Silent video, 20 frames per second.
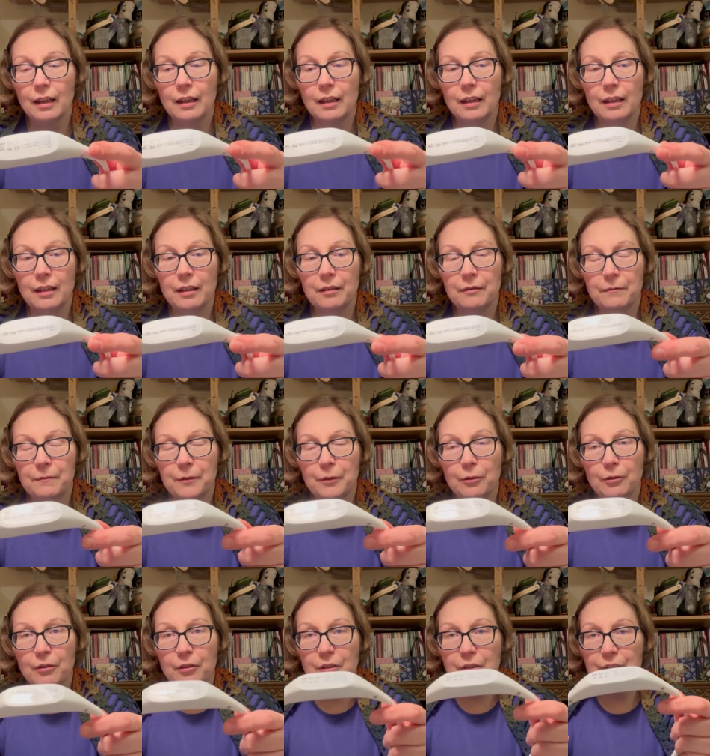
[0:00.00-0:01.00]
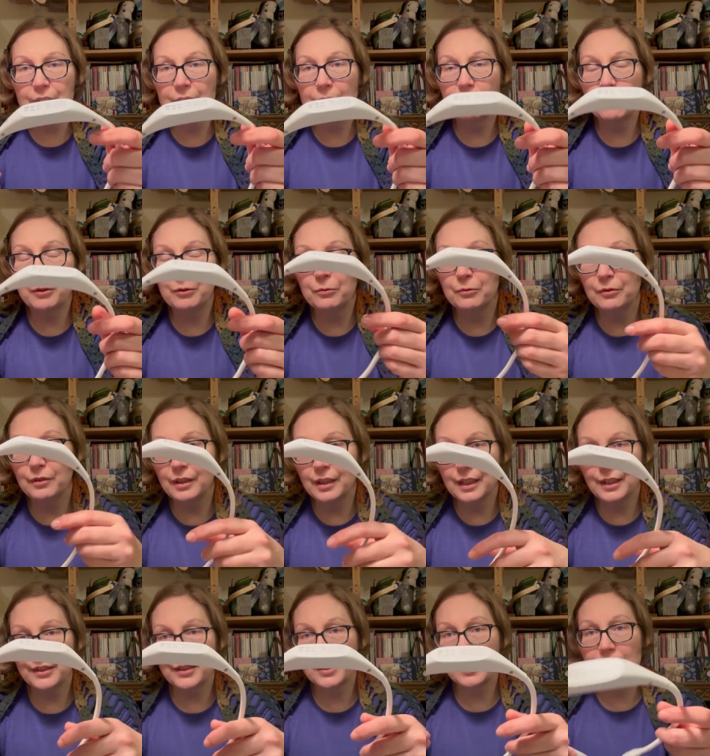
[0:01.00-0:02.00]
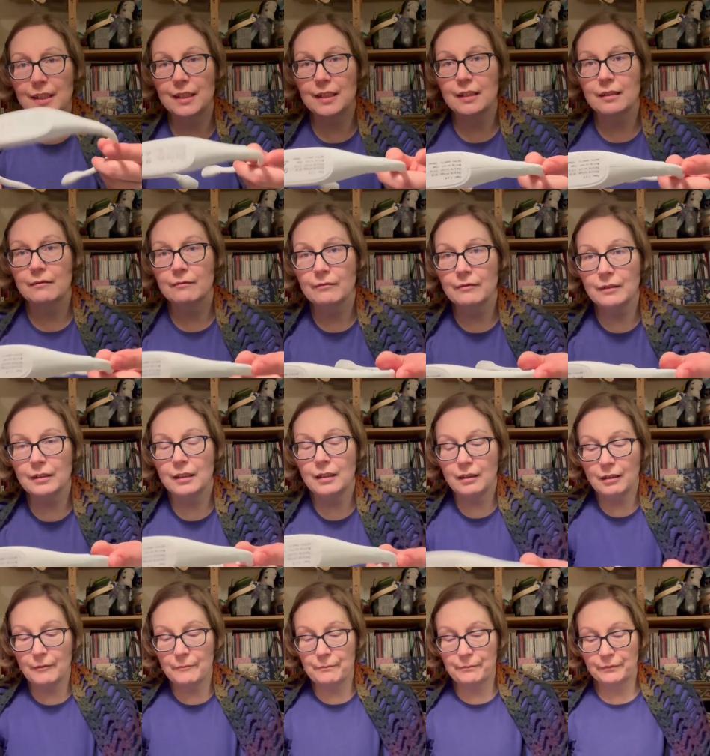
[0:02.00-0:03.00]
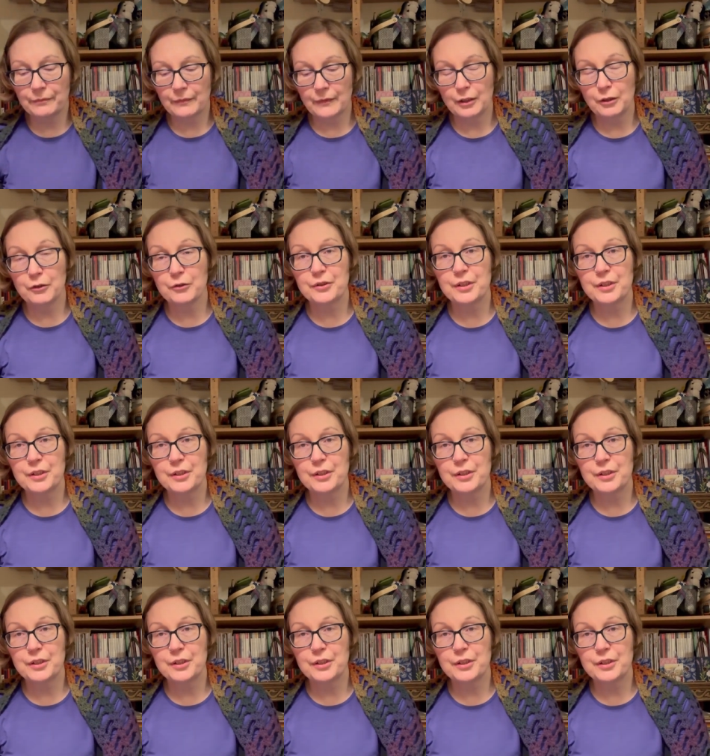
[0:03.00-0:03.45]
if you're someone who knits, goes